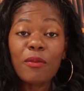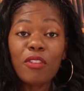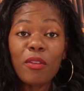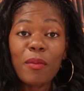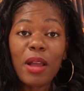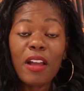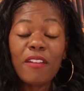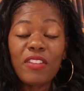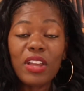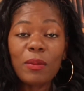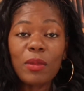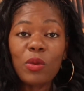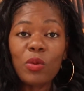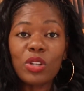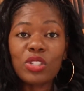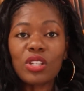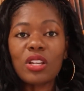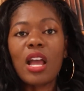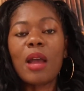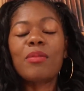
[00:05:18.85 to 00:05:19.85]
my family
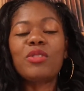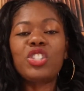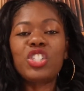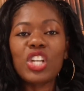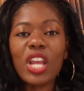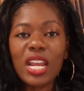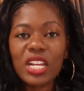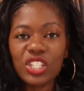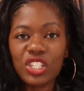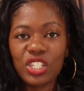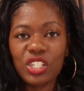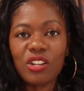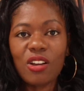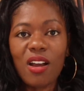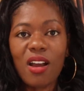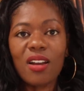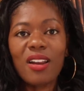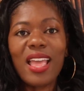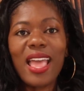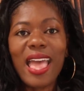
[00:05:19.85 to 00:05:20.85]
wizard? Objection, Your Honor.